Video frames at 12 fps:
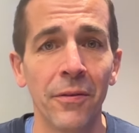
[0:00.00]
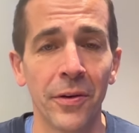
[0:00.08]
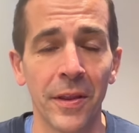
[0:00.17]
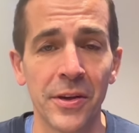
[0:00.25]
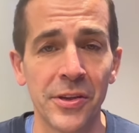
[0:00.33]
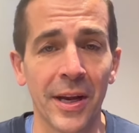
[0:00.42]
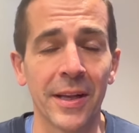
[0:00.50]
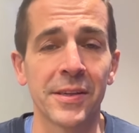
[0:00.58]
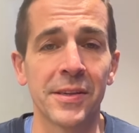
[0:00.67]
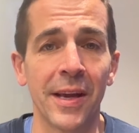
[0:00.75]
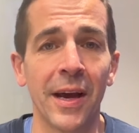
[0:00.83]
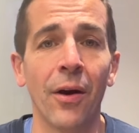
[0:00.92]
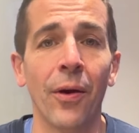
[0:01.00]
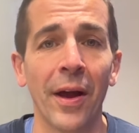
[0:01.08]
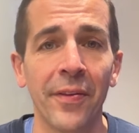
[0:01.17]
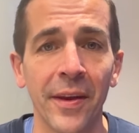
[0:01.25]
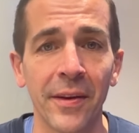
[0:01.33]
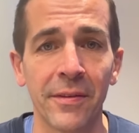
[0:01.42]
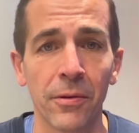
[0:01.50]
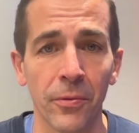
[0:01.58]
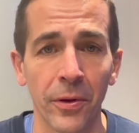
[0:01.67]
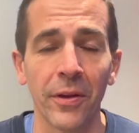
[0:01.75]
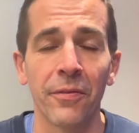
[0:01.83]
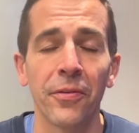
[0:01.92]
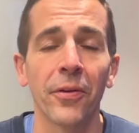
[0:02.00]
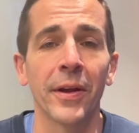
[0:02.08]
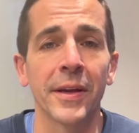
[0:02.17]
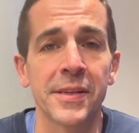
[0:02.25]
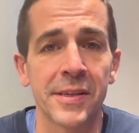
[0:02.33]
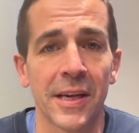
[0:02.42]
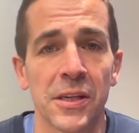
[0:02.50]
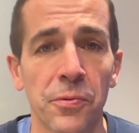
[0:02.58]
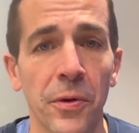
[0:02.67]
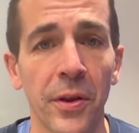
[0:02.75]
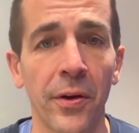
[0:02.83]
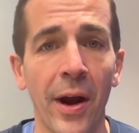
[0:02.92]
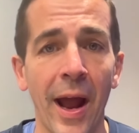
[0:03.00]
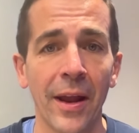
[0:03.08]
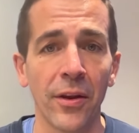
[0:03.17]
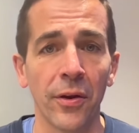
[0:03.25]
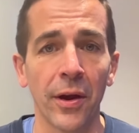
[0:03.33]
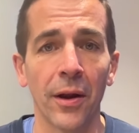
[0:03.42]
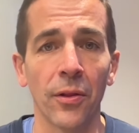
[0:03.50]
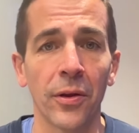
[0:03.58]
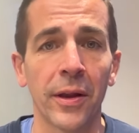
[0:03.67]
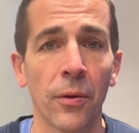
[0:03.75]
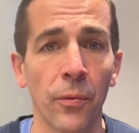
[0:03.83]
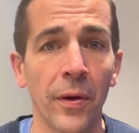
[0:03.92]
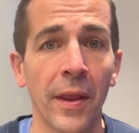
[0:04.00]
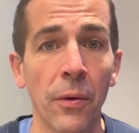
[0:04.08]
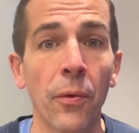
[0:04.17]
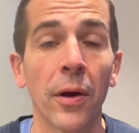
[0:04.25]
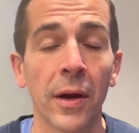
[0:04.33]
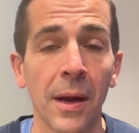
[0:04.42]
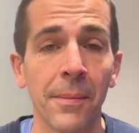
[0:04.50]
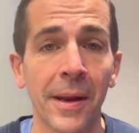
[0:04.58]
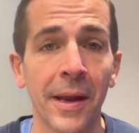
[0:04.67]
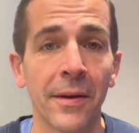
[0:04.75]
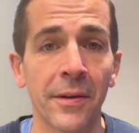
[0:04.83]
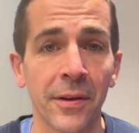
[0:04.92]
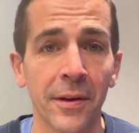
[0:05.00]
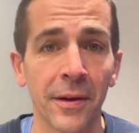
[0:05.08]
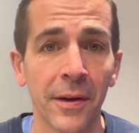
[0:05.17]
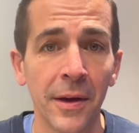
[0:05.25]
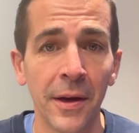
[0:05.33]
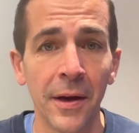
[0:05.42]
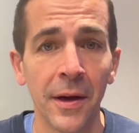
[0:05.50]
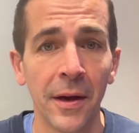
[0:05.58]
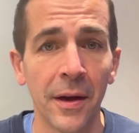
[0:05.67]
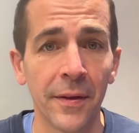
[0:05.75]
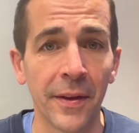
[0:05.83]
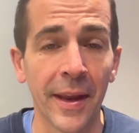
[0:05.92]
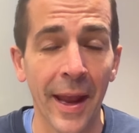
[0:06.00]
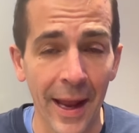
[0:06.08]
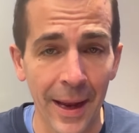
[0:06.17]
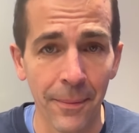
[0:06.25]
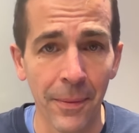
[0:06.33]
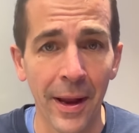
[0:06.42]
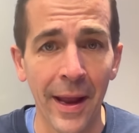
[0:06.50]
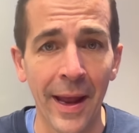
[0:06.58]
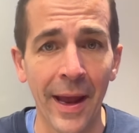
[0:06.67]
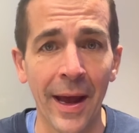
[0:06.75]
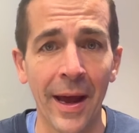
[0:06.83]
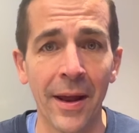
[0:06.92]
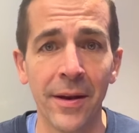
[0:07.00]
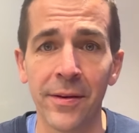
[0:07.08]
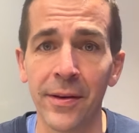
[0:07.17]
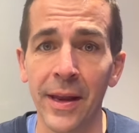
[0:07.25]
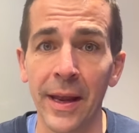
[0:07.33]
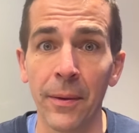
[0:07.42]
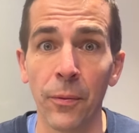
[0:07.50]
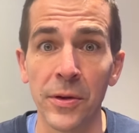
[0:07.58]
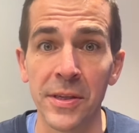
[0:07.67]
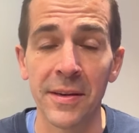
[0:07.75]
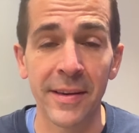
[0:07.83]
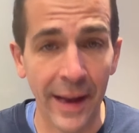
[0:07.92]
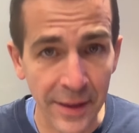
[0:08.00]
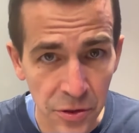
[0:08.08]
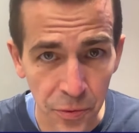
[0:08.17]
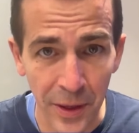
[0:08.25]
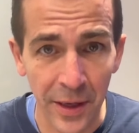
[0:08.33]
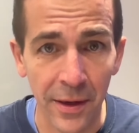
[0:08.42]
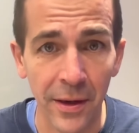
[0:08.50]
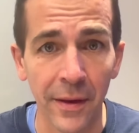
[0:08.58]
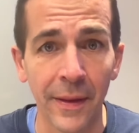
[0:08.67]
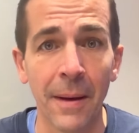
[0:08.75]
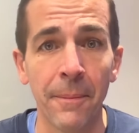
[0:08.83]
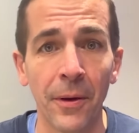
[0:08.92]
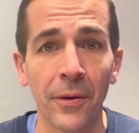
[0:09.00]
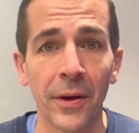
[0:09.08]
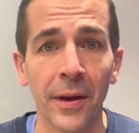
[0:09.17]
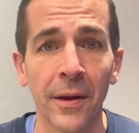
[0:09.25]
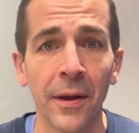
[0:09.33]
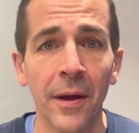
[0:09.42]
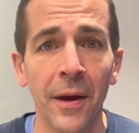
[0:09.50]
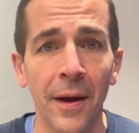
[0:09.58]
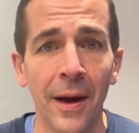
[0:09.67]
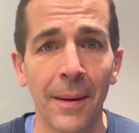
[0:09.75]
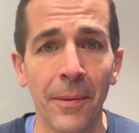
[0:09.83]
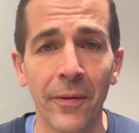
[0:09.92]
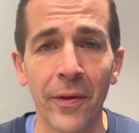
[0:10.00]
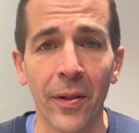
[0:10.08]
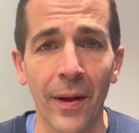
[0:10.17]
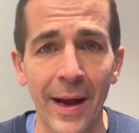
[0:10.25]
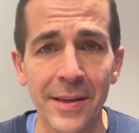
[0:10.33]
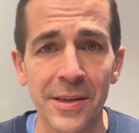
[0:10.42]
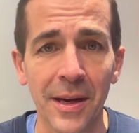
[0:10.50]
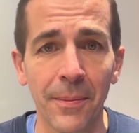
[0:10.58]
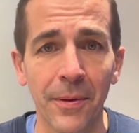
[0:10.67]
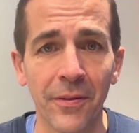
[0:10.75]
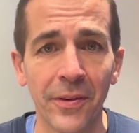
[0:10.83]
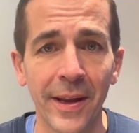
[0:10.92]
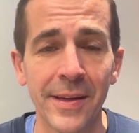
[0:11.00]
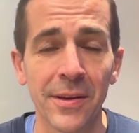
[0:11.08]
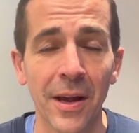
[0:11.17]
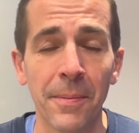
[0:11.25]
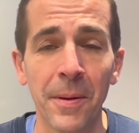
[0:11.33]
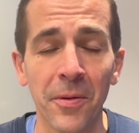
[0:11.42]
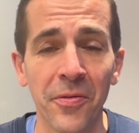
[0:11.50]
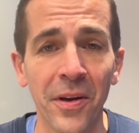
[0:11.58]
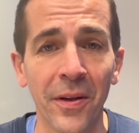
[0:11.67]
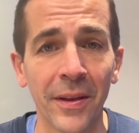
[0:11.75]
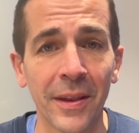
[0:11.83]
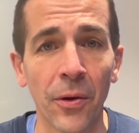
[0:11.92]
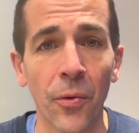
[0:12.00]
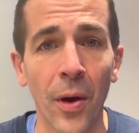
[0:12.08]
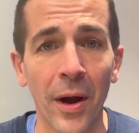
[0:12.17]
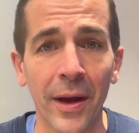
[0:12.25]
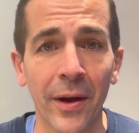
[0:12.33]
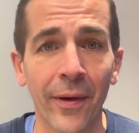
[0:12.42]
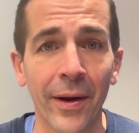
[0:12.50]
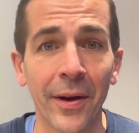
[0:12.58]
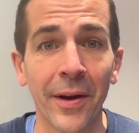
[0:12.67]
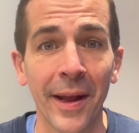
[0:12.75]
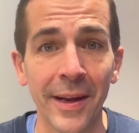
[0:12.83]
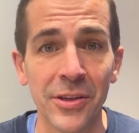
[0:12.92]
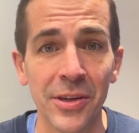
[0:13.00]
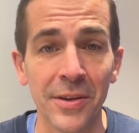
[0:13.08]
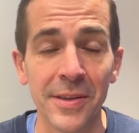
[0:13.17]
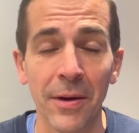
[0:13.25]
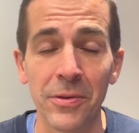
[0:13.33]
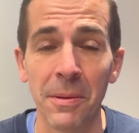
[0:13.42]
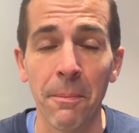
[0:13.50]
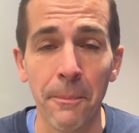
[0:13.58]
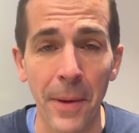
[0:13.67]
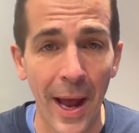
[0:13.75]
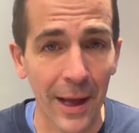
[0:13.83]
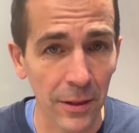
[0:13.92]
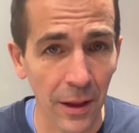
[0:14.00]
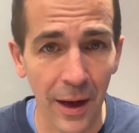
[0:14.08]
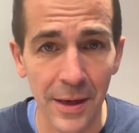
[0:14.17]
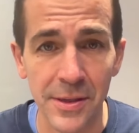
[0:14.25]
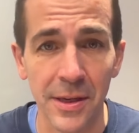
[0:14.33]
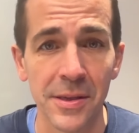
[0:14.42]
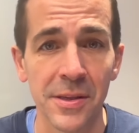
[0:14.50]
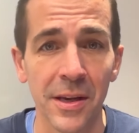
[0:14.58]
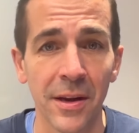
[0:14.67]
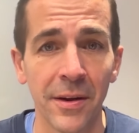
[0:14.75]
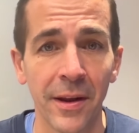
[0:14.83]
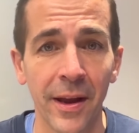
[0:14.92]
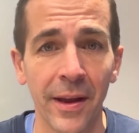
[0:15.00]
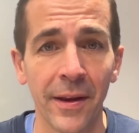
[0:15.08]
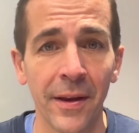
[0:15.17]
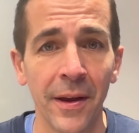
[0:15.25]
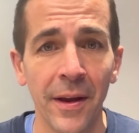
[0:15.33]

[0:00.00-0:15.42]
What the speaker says: for the Jets. Now, I think to really fully assess where they're at, you got to look at where they were coming into the game. And it was a tense week in that building. Over the last couple of days, a lot of people felt like they were walking around on eggshells. That was a bad loss on Sunday